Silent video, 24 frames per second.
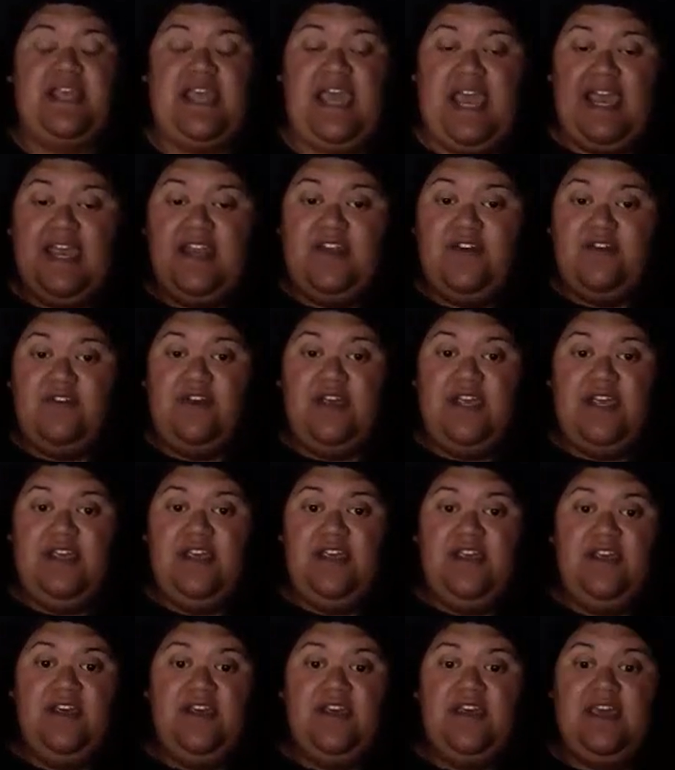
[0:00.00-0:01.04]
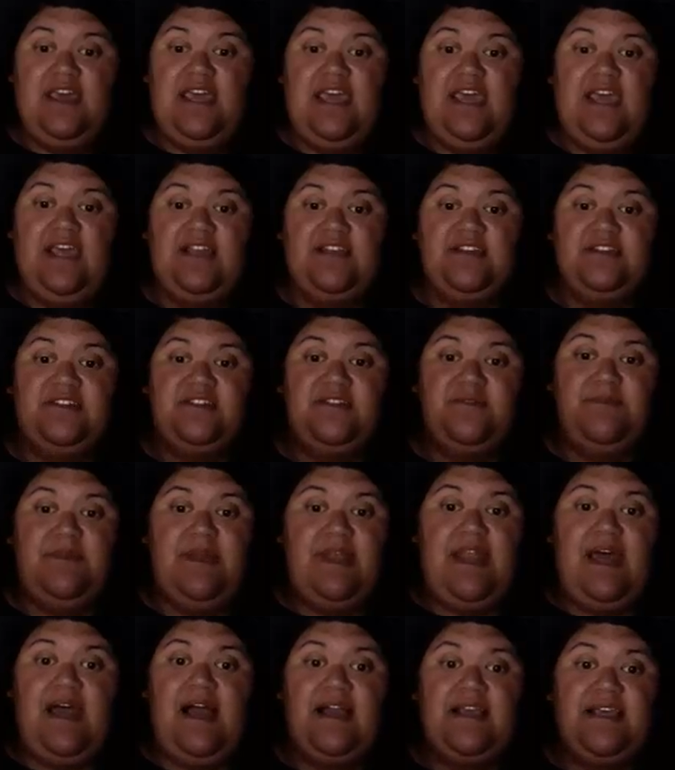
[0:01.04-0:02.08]
catering and
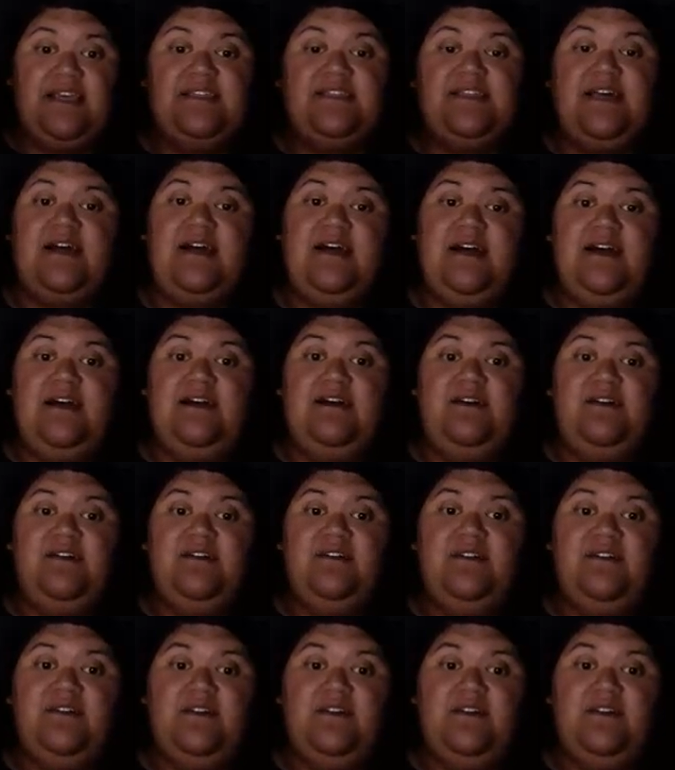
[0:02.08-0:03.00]
manaakitanga